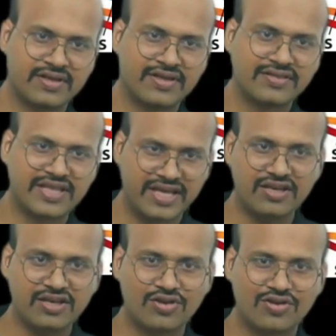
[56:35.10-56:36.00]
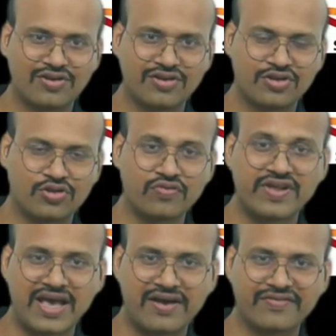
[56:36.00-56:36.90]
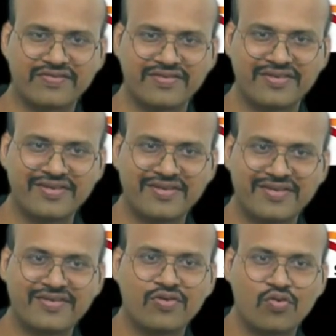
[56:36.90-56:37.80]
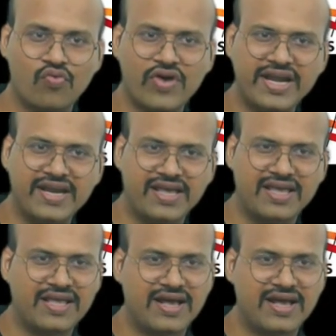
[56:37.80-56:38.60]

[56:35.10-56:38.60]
then you will have 1 day